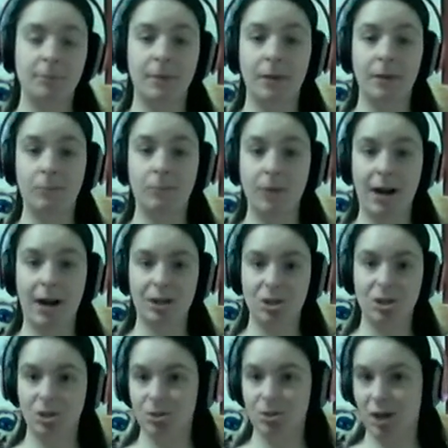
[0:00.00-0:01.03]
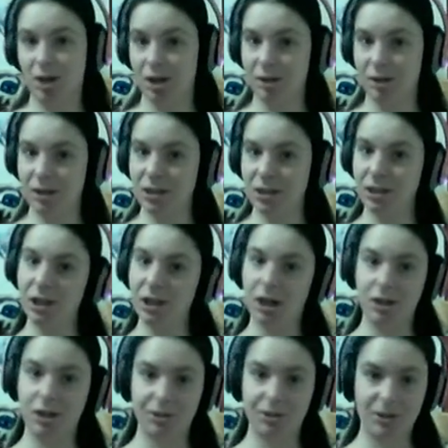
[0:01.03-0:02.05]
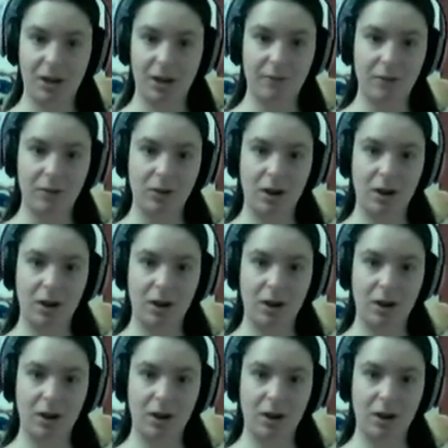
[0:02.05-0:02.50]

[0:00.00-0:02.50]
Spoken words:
be reacting to Jonathan Young's cover